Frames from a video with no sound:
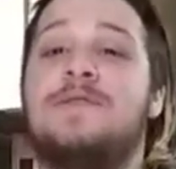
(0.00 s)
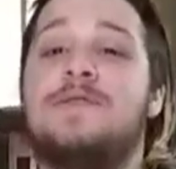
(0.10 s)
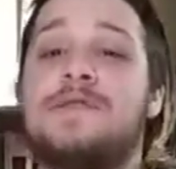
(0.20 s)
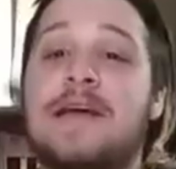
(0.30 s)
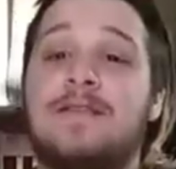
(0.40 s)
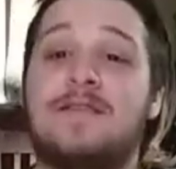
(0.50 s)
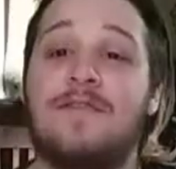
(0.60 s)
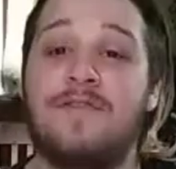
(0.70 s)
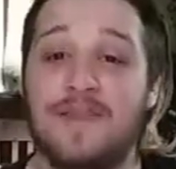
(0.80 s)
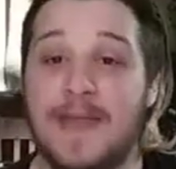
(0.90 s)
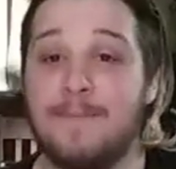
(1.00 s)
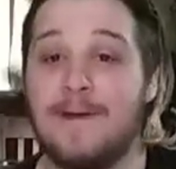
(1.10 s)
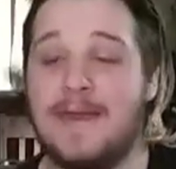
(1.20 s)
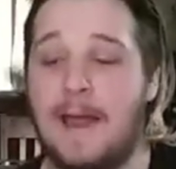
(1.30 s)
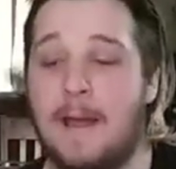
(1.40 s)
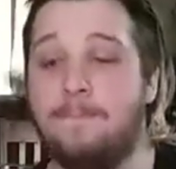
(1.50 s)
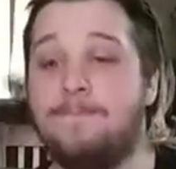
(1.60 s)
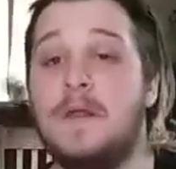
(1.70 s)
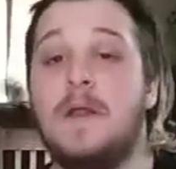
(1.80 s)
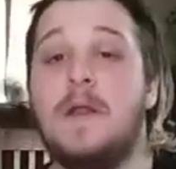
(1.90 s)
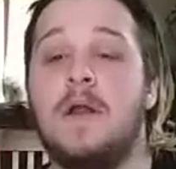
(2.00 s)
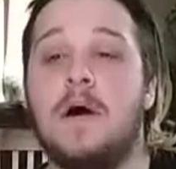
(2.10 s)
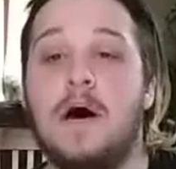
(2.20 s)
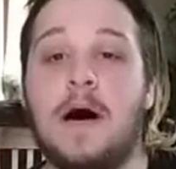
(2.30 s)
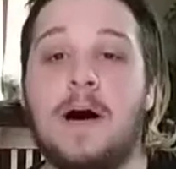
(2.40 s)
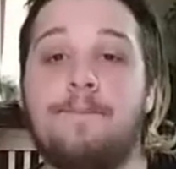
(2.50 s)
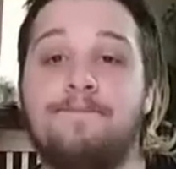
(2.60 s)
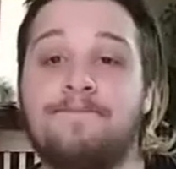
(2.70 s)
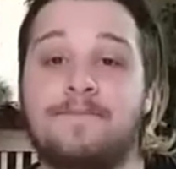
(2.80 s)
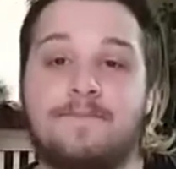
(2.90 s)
to set the flame again, I